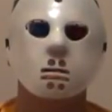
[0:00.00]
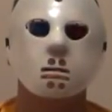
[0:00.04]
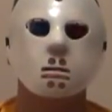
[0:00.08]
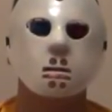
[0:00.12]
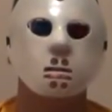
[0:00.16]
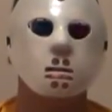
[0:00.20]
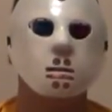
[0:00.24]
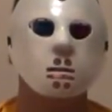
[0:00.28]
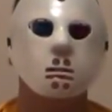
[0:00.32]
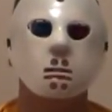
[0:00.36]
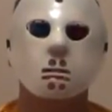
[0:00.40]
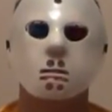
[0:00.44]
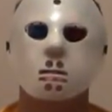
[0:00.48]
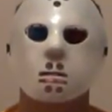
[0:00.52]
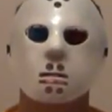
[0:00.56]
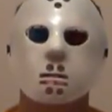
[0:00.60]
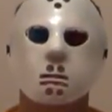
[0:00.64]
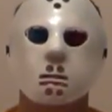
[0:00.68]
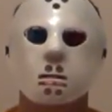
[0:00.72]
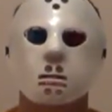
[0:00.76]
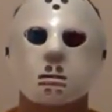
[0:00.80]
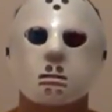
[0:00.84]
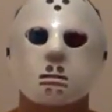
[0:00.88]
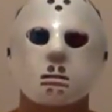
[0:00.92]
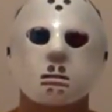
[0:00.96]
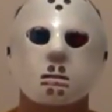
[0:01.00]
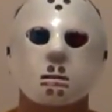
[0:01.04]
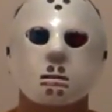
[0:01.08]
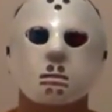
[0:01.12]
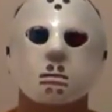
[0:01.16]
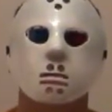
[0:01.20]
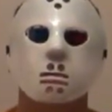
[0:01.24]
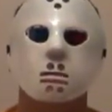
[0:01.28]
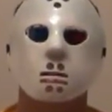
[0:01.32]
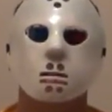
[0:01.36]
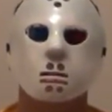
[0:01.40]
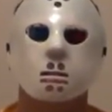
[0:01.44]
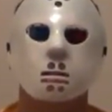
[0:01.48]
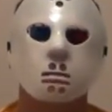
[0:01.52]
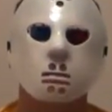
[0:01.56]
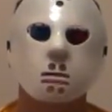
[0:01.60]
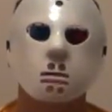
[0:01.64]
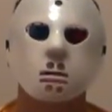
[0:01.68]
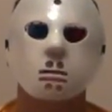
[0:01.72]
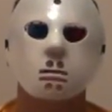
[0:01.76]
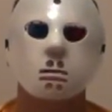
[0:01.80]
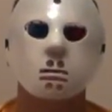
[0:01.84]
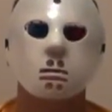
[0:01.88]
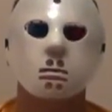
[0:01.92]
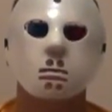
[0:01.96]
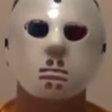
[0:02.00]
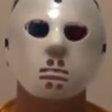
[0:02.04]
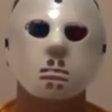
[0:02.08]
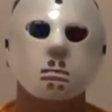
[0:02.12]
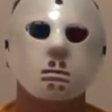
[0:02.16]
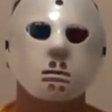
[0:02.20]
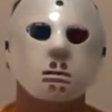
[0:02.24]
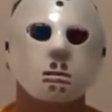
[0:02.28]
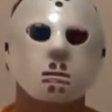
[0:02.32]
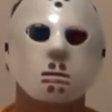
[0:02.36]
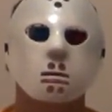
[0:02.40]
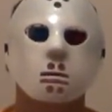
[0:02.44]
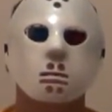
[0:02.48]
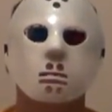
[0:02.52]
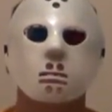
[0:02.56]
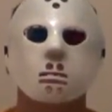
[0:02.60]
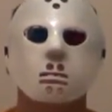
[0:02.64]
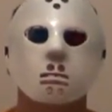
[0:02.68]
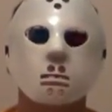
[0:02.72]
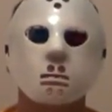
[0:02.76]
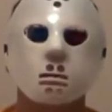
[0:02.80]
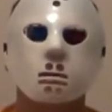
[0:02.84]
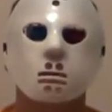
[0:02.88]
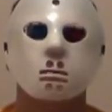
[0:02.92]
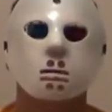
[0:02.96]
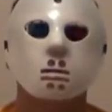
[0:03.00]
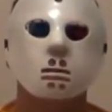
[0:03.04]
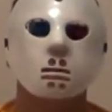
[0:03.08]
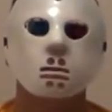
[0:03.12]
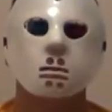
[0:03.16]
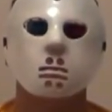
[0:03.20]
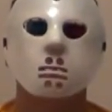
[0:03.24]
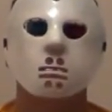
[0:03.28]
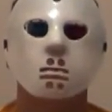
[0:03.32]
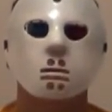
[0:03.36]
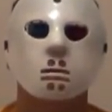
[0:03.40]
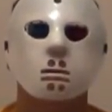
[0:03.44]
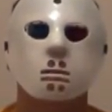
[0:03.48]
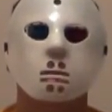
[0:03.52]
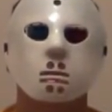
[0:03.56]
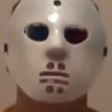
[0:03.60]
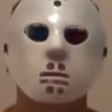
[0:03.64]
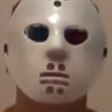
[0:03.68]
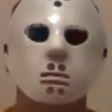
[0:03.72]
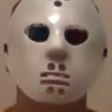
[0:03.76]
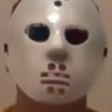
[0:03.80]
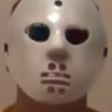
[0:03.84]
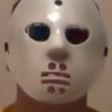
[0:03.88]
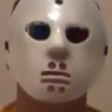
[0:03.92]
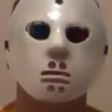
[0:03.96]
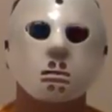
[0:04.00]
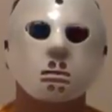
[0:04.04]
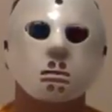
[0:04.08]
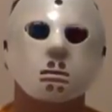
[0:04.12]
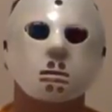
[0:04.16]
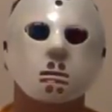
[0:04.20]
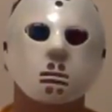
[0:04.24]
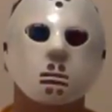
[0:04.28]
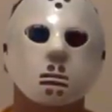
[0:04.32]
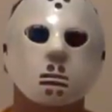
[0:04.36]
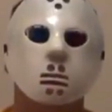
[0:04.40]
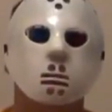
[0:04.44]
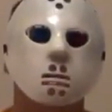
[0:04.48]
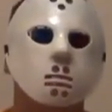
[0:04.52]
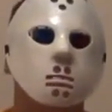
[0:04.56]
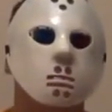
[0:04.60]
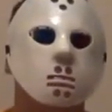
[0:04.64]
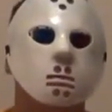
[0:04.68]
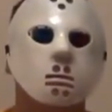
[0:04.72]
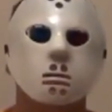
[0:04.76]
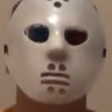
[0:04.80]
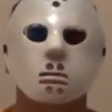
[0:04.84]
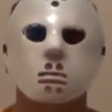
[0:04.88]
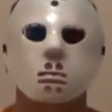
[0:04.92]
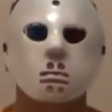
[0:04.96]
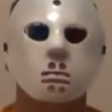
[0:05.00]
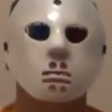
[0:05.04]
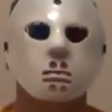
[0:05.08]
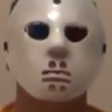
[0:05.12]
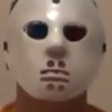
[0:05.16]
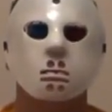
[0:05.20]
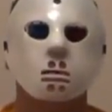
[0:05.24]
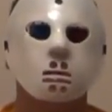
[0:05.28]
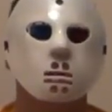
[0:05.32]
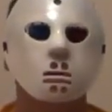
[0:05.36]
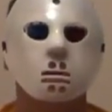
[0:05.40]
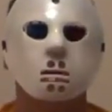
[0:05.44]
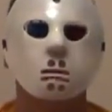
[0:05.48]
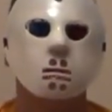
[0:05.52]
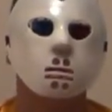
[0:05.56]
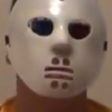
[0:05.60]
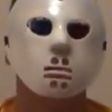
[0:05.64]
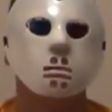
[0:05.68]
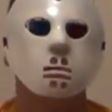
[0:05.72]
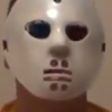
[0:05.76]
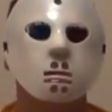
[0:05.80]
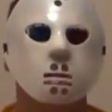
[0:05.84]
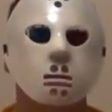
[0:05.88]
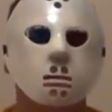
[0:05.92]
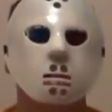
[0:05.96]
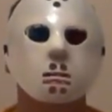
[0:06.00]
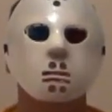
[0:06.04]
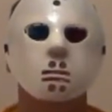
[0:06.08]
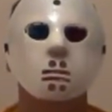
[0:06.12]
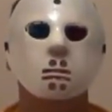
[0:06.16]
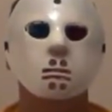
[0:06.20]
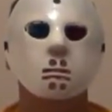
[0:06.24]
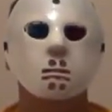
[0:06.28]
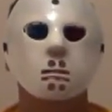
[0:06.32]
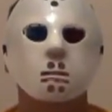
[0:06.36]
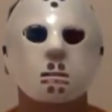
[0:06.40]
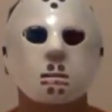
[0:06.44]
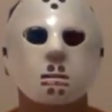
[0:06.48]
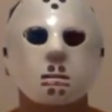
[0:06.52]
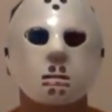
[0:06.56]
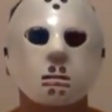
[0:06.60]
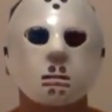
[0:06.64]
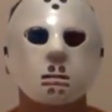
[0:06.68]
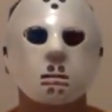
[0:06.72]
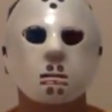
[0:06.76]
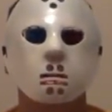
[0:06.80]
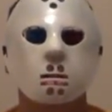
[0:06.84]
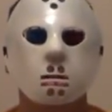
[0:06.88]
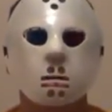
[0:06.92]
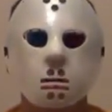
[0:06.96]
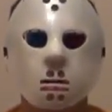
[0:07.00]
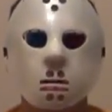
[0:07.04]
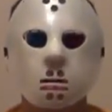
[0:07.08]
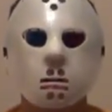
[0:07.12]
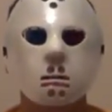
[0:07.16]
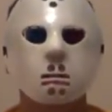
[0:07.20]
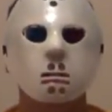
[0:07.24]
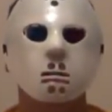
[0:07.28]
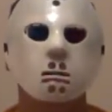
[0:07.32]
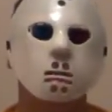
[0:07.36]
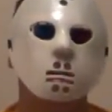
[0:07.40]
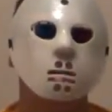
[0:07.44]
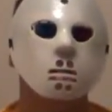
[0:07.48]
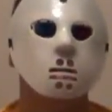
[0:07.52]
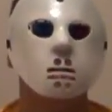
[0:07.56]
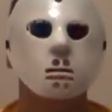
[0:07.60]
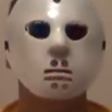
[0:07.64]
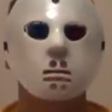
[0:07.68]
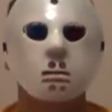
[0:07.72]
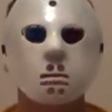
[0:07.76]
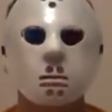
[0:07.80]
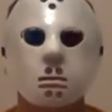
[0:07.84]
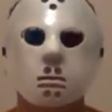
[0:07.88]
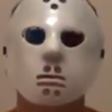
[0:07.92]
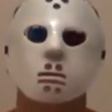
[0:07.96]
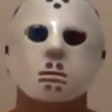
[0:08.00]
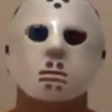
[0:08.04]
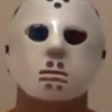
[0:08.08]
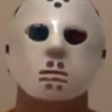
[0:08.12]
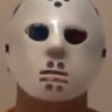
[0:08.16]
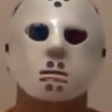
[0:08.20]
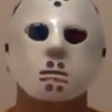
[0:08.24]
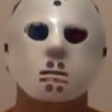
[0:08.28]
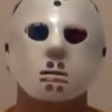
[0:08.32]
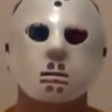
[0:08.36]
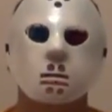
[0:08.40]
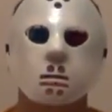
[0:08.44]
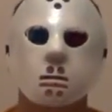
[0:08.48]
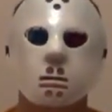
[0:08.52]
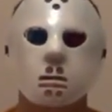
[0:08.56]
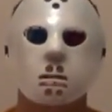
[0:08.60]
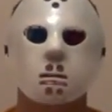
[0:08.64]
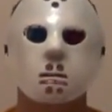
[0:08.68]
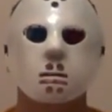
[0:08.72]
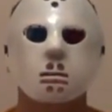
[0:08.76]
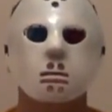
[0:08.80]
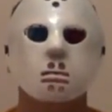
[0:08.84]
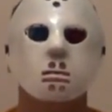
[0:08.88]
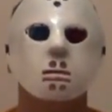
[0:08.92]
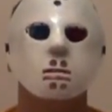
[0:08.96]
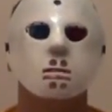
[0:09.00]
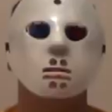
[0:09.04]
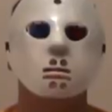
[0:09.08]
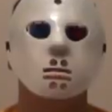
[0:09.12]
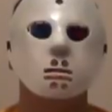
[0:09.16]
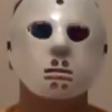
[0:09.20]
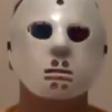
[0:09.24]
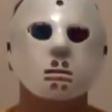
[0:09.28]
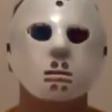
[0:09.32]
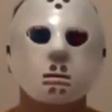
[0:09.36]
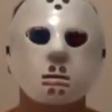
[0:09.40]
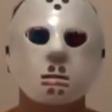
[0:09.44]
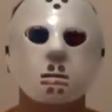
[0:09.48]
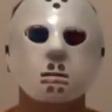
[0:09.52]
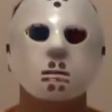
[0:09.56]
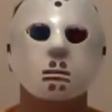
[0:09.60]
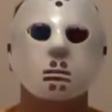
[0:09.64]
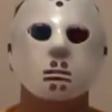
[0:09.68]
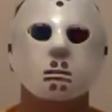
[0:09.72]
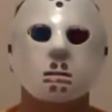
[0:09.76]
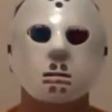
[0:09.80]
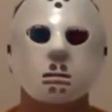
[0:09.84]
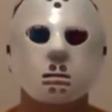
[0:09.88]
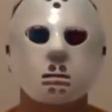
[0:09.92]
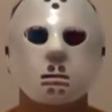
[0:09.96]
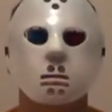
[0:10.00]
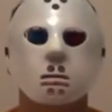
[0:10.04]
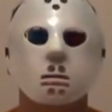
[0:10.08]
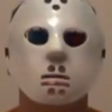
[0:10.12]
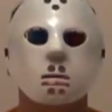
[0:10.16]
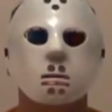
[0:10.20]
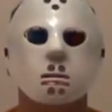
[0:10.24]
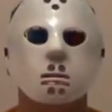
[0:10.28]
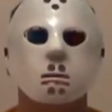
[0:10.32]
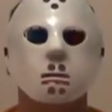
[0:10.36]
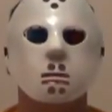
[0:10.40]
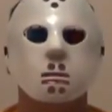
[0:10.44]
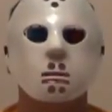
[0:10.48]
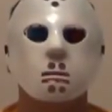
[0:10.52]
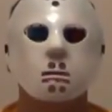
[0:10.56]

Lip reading: You get a lot of stuff that the original, you know, the original filmmakers, original cast, original screenwriters, whatever, they'd say, oh yeah, that's cool, you know, nice way of including that or something.